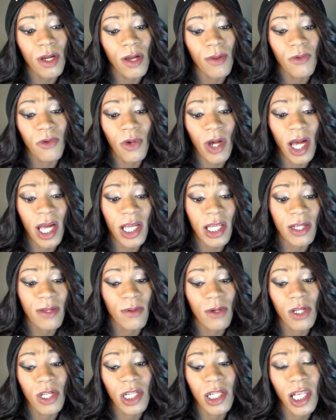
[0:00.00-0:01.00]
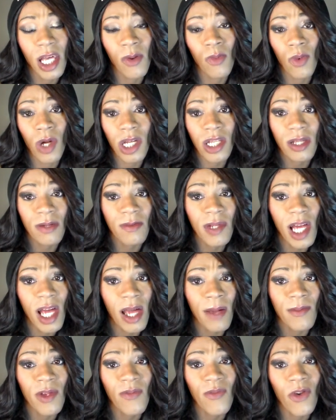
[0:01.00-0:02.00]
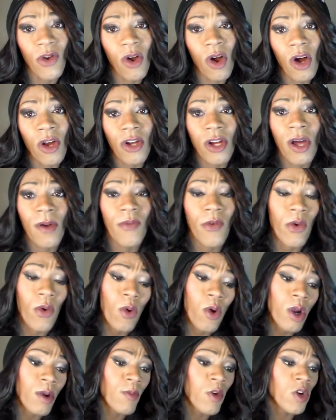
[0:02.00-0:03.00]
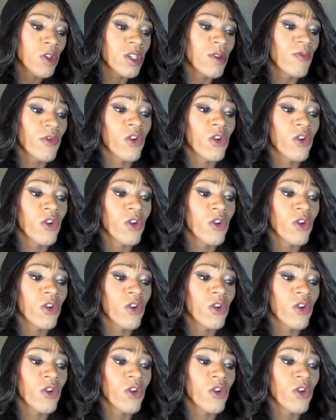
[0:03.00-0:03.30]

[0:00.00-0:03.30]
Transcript: if you guys feel the same way sometimes, if you're on and off your hormones,